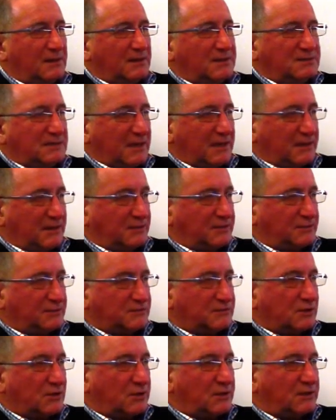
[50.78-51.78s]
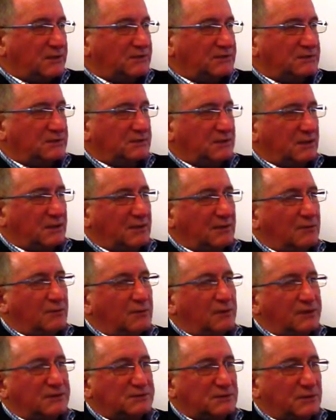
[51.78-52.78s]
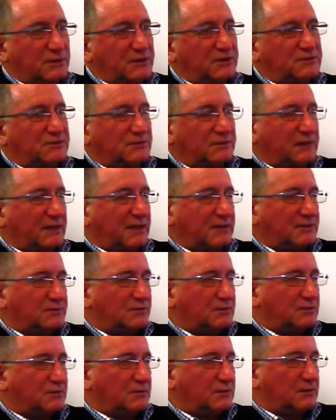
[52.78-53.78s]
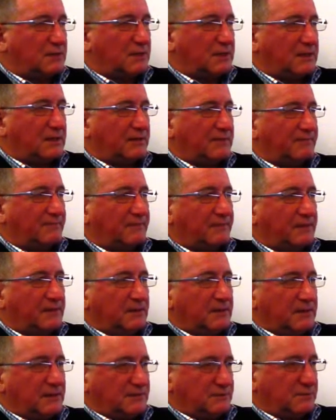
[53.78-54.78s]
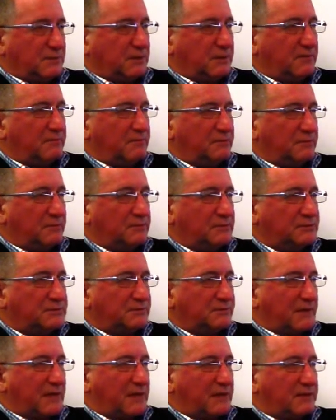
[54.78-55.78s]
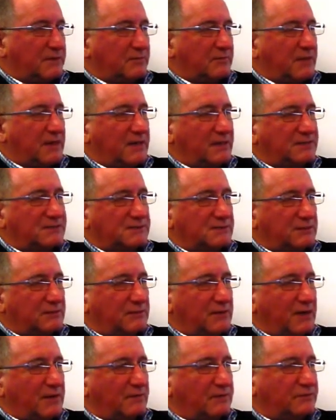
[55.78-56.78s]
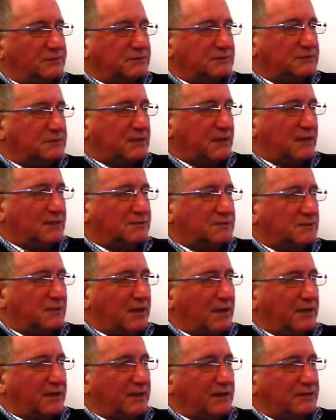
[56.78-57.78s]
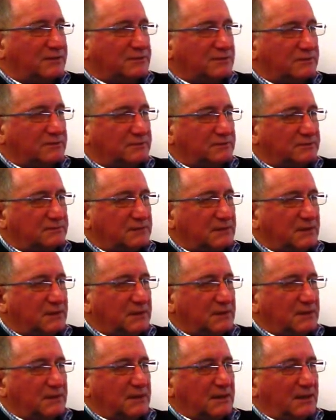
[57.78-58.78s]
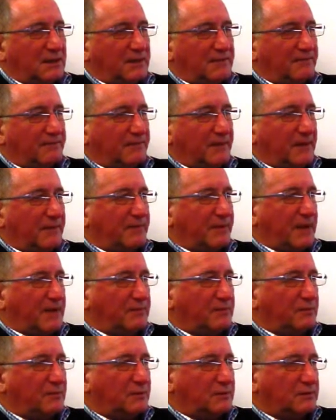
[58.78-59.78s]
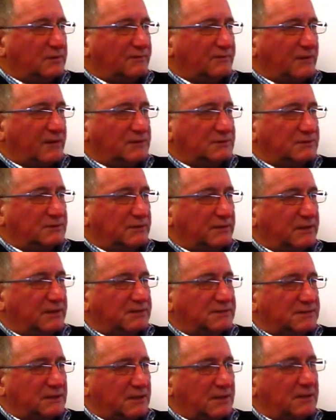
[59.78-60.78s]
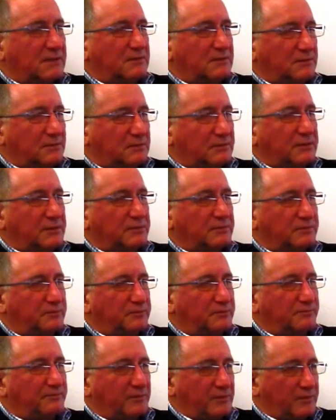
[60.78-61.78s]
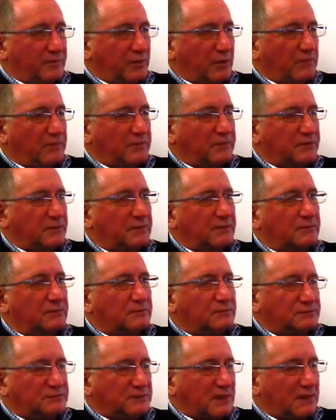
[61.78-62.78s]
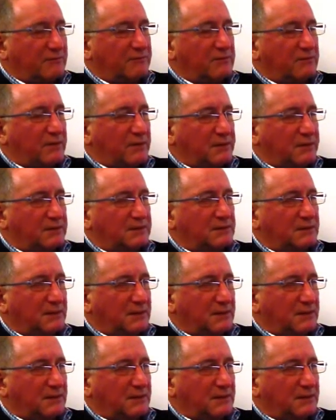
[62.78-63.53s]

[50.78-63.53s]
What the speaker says: town entrance signage, and all the signage on the outdoor is where the municipality will mainly see it, rather than just the council logos on our paperwork that floats around. So it'll be very prominent, and it will tell everyone in